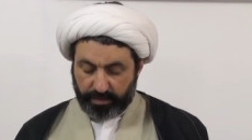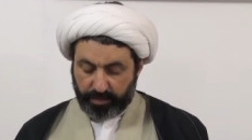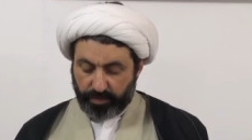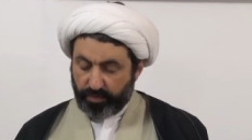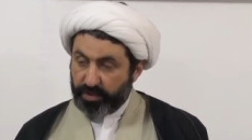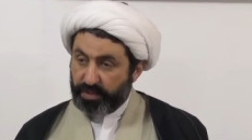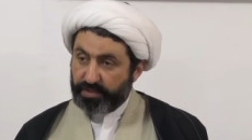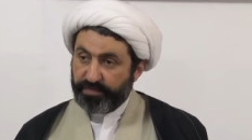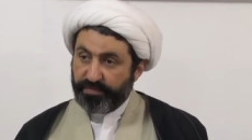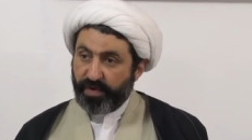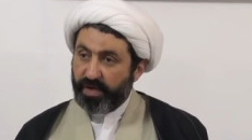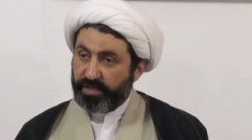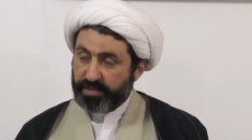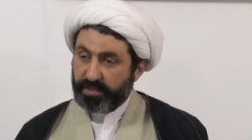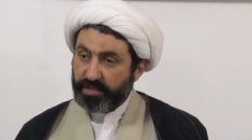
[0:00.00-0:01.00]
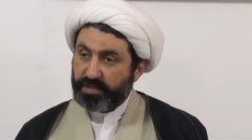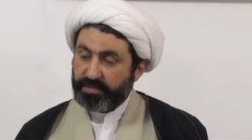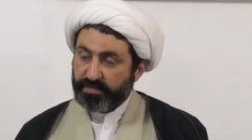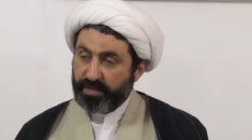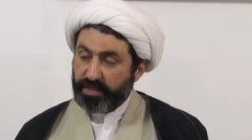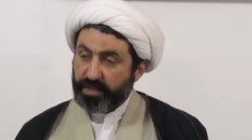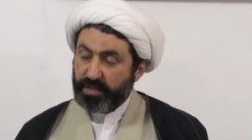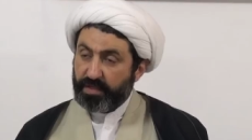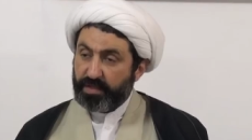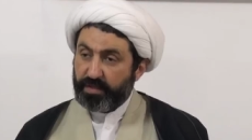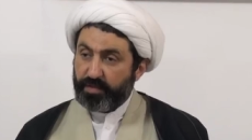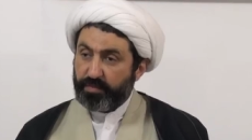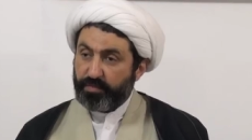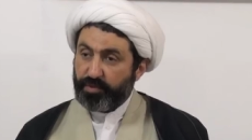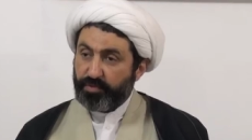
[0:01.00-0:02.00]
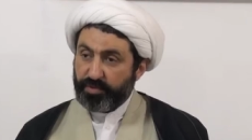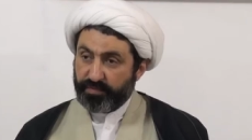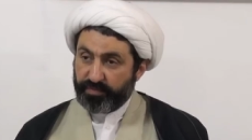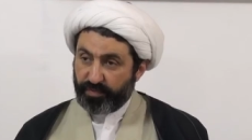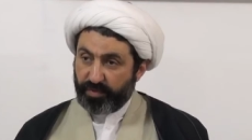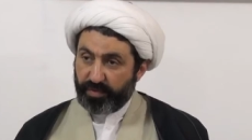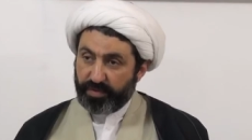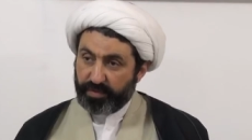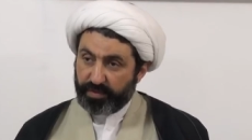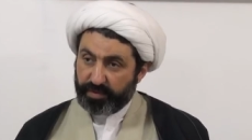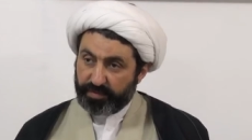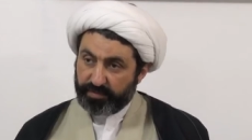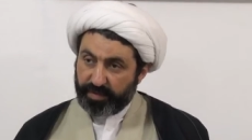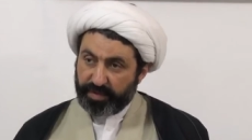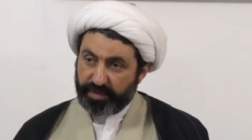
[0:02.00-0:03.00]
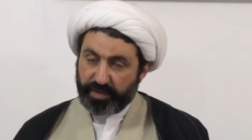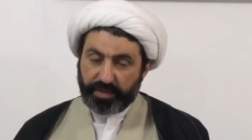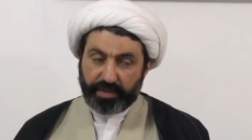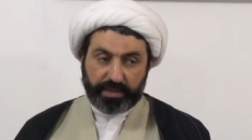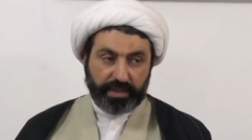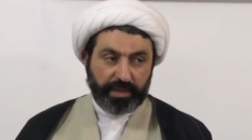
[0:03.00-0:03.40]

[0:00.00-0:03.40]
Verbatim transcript: You know, his Farsi is very beautiful, very